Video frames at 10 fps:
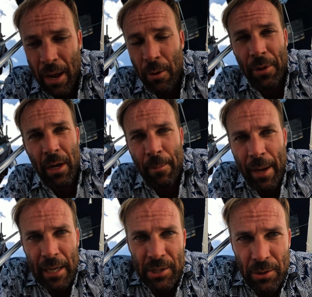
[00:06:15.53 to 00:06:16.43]
Or the
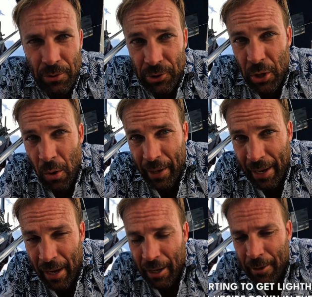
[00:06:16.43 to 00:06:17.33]
capacitor is going
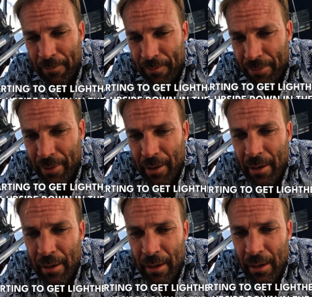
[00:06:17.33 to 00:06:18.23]
out
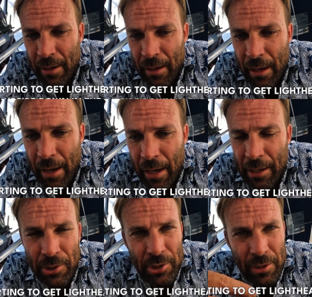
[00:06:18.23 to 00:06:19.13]
and
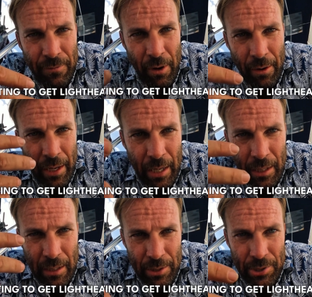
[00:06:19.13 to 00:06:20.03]
is just very
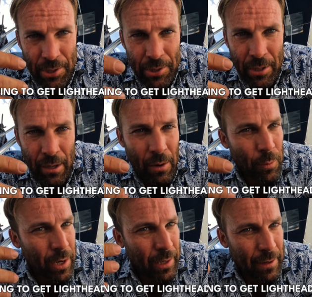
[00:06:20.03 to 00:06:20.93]
inconsistent on
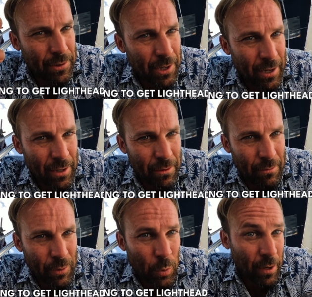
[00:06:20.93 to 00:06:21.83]
when it gives you
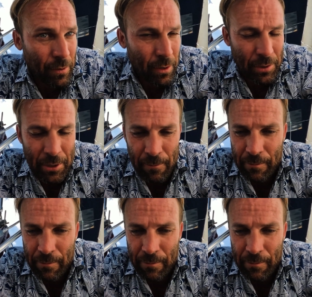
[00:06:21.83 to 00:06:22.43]
120 volts.